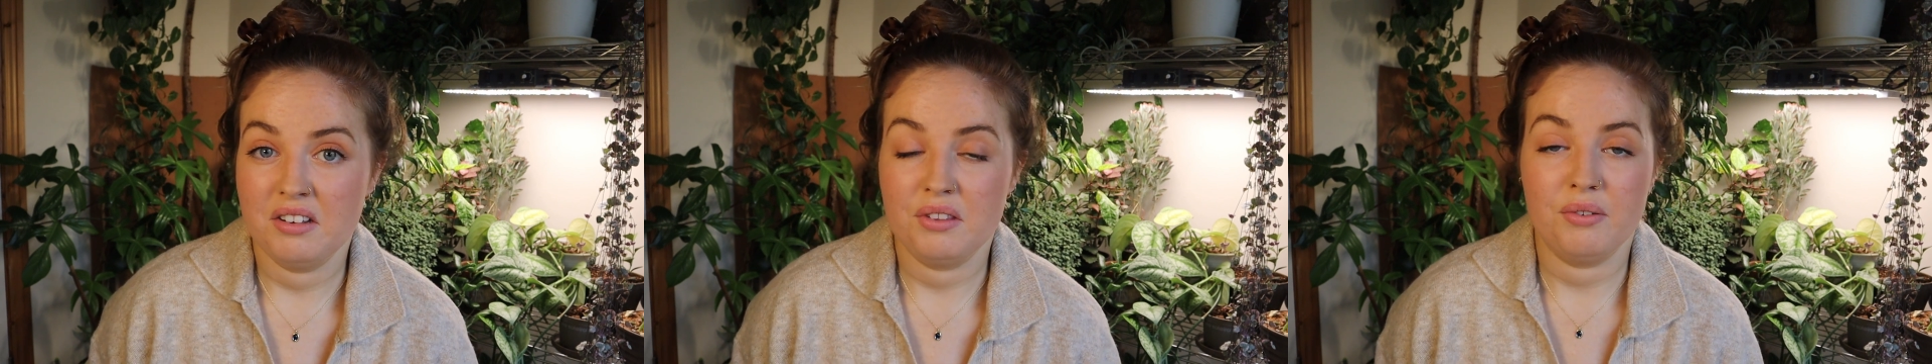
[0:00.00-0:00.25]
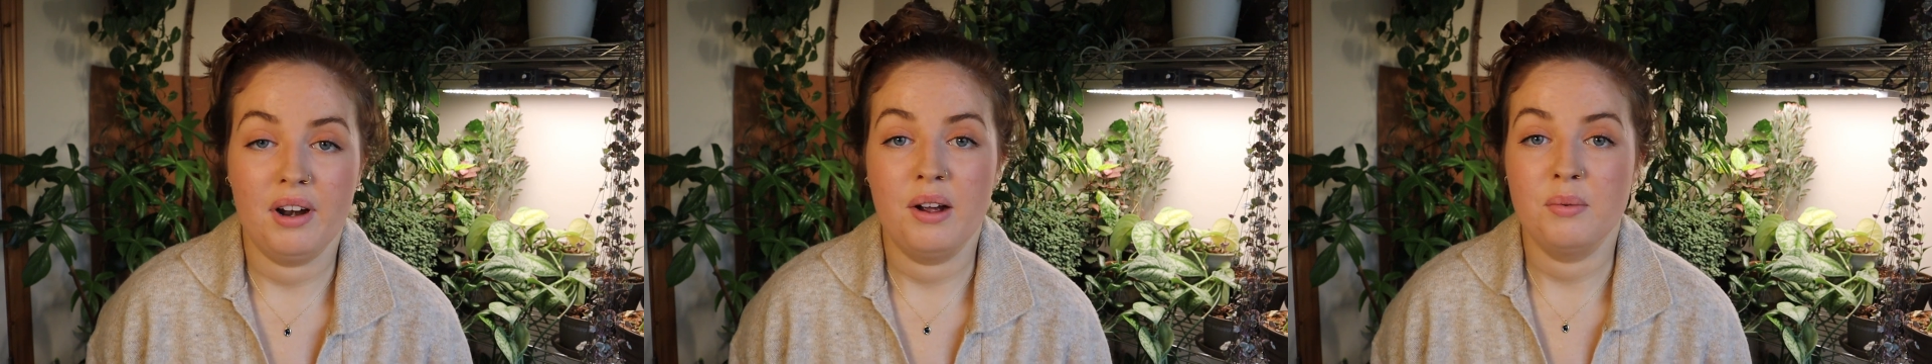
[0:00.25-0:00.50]

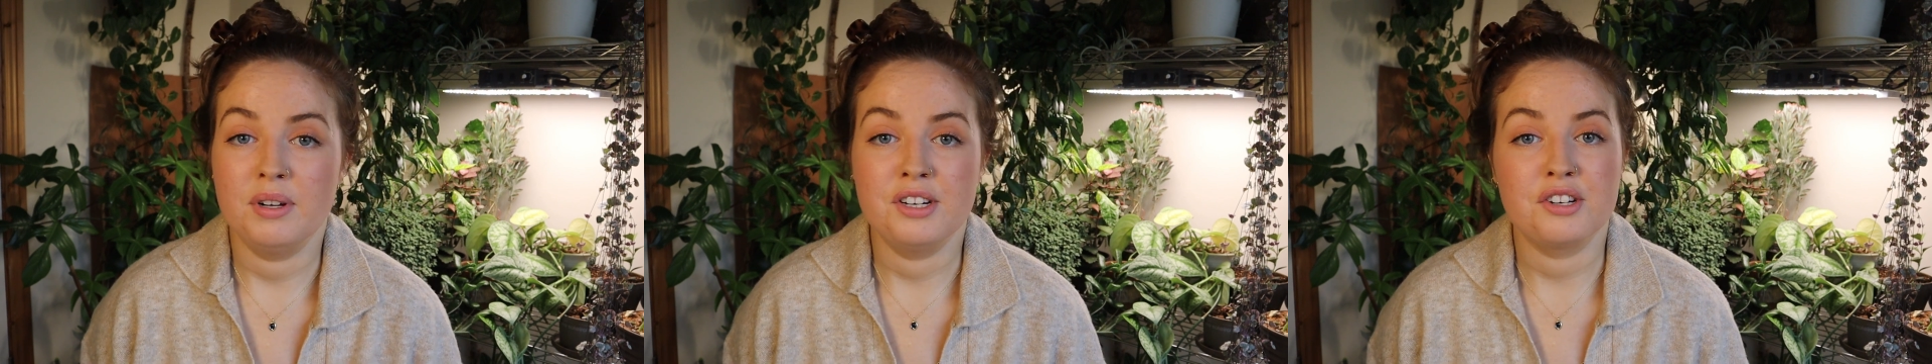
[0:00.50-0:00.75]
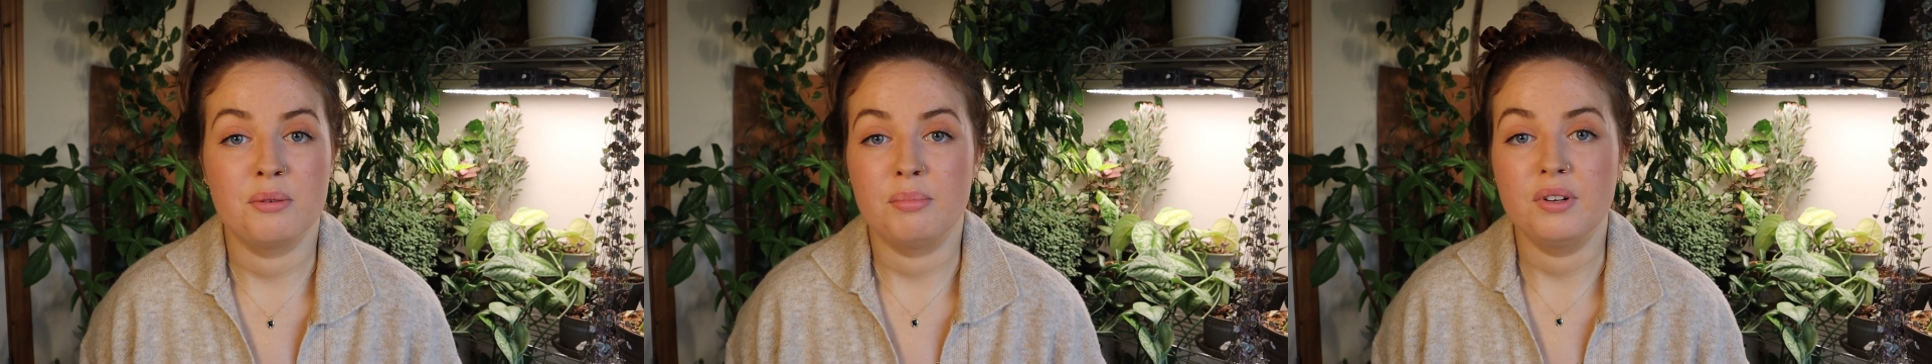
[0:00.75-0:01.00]
throughout
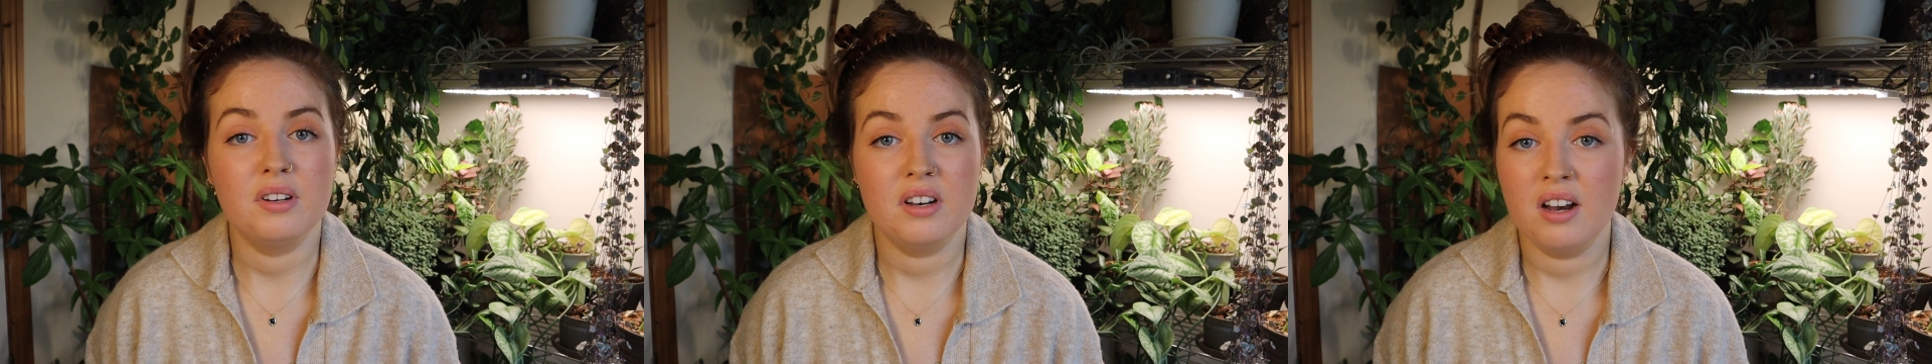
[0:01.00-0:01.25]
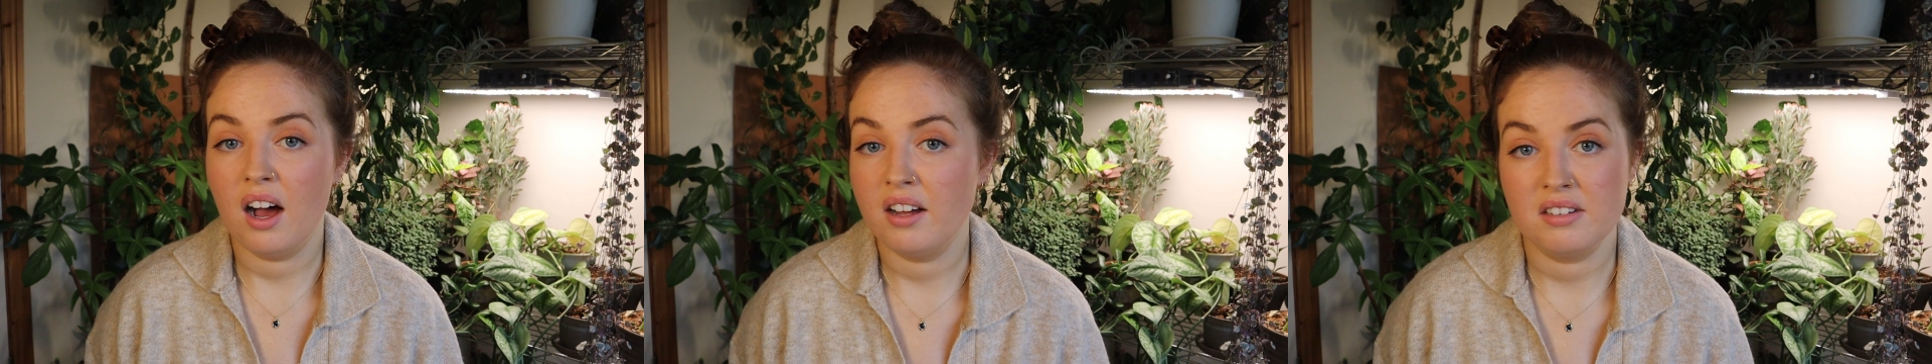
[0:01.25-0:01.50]
winter, but
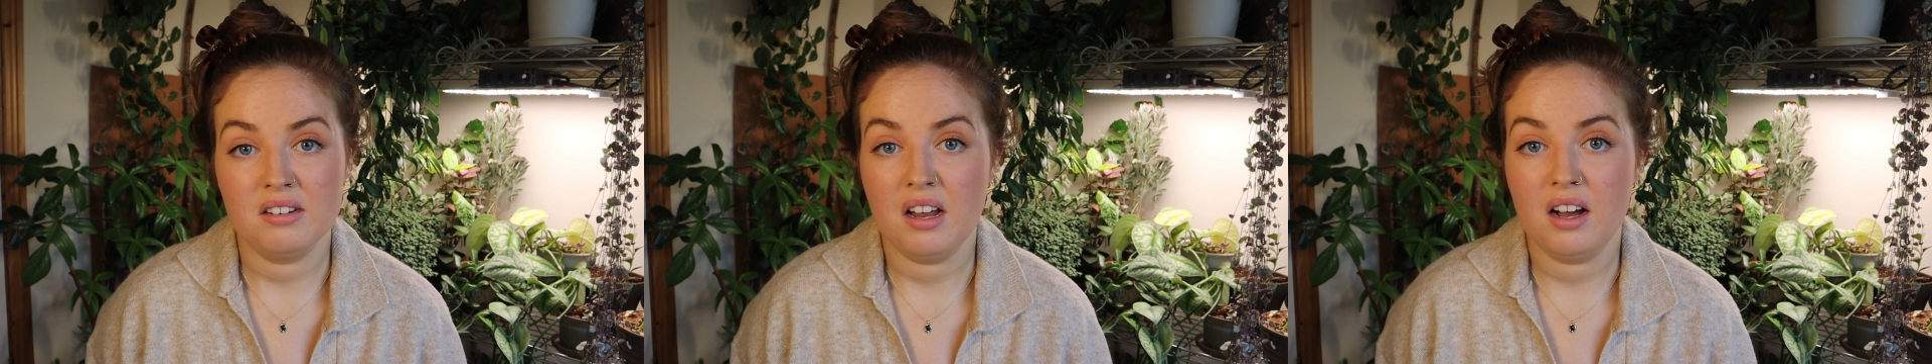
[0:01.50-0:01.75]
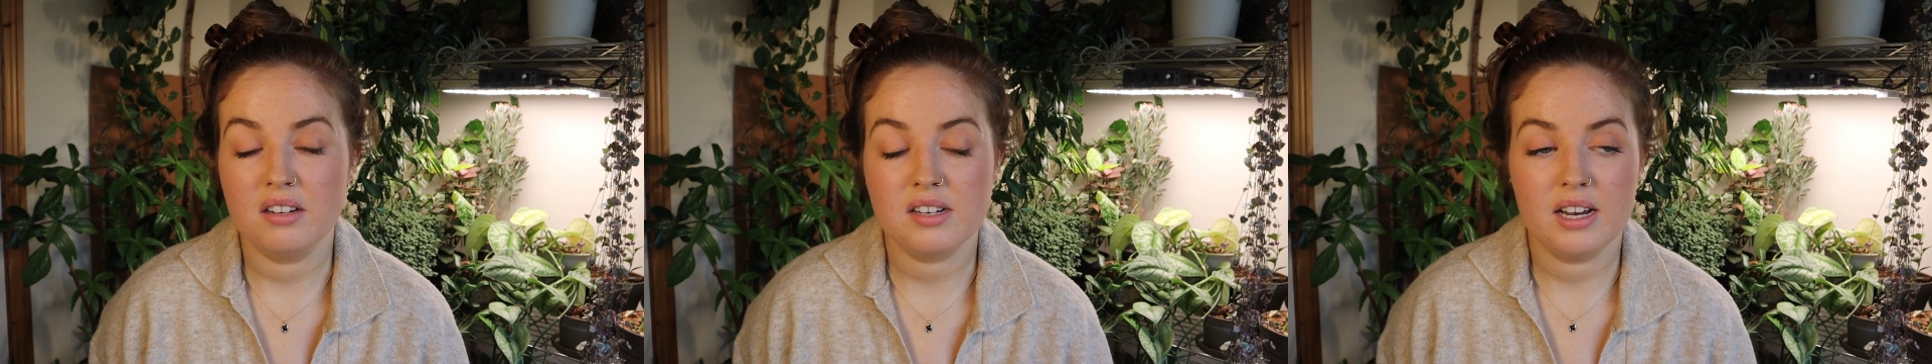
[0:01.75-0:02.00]
not a
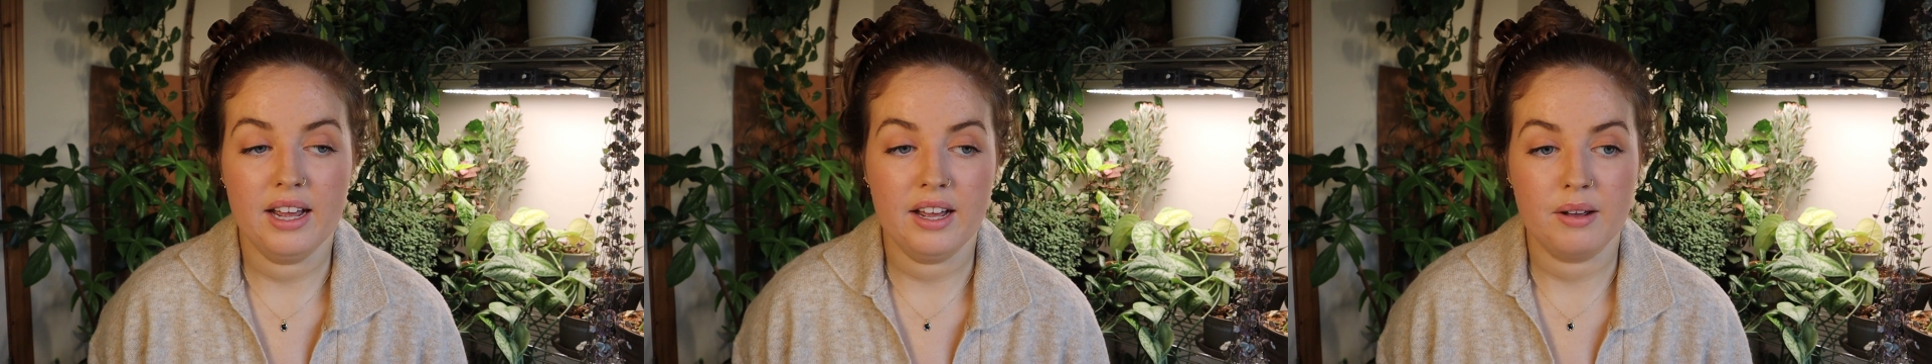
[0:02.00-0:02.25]
lot.